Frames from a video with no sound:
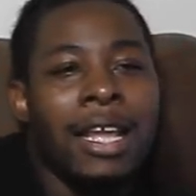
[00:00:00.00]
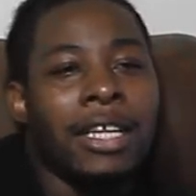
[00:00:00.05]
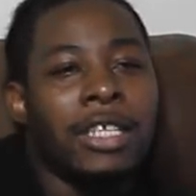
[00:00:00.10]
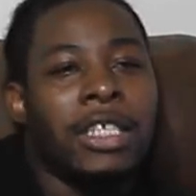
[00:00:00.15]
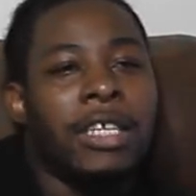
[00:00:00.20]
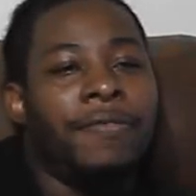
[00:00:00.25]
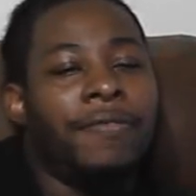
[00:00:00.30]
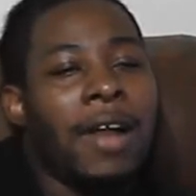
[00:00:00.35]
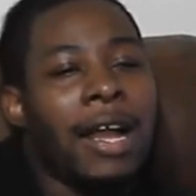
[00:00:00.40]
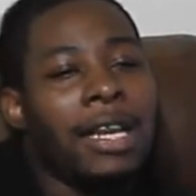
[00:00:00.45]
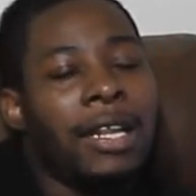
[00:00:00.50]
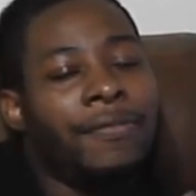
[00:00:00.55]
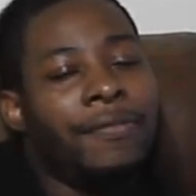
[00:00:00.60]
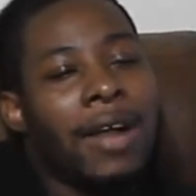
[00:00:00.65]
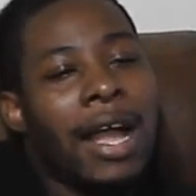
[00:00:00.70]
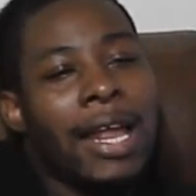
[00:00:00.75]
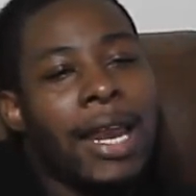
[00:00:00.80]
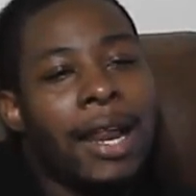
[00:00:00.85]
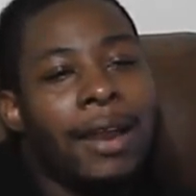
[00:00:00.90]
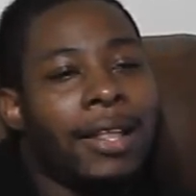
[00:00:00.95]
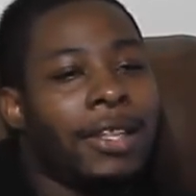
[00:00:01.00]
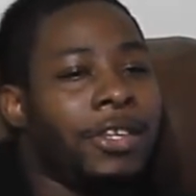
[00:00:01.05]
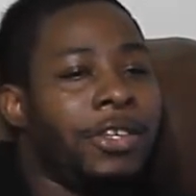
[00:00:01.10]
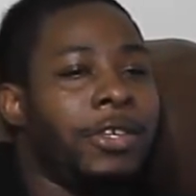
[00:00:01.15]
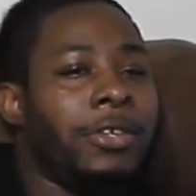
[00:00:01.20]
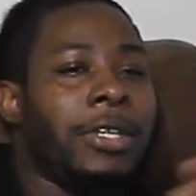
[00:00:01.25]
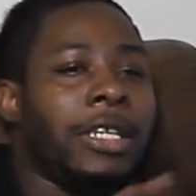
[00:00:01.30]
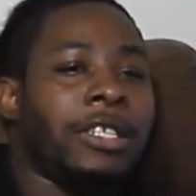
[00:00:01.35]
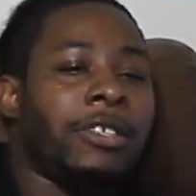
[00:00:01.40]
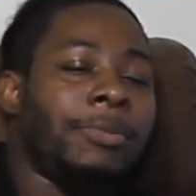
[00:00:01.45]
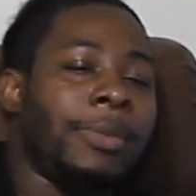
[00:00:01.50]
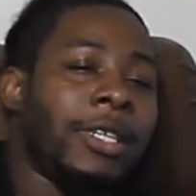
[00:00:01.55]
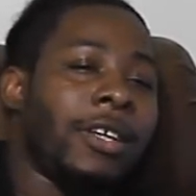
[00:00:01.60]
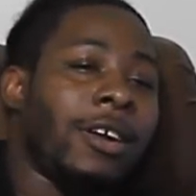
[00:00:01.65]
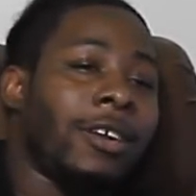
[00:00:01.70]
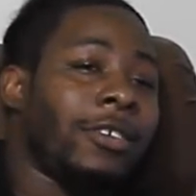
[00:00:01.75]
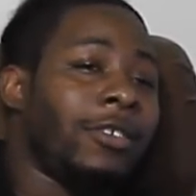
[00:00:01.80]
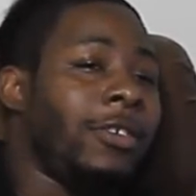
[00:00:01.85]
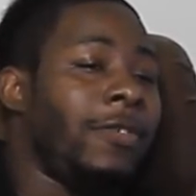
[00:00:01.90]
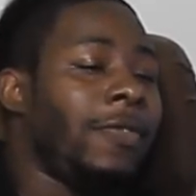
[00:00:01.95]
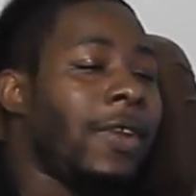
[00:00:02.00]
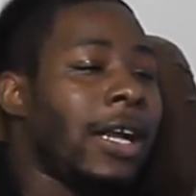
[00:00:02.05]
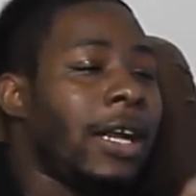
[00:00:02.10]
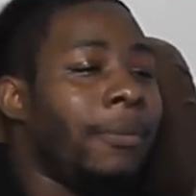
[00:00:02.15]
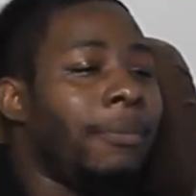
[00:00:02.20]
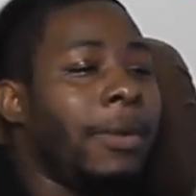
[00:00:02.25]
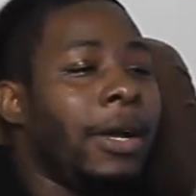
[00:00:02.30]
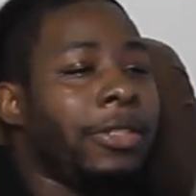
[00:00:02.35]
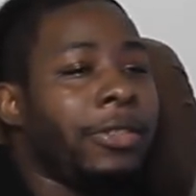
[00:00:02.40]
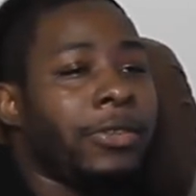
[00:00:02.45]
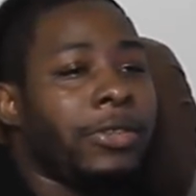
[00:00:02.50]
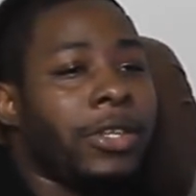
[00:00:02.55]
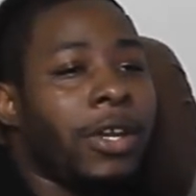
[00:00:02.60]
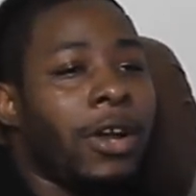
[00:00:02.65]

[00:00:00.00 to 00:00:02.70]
She finally find out that the dude that she's been talking to for like a month or